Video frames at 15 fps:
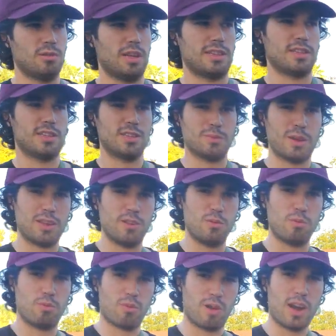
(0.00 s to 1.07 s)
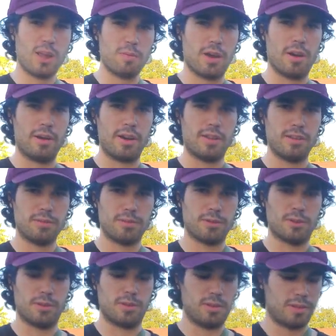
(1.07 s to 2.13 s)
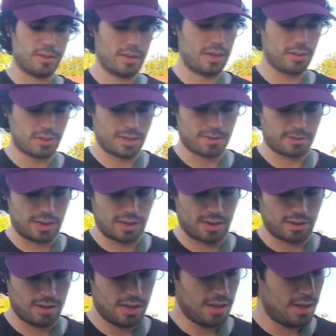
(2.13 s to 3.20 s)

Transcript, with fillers: Like this is my new primary for airsoft right now.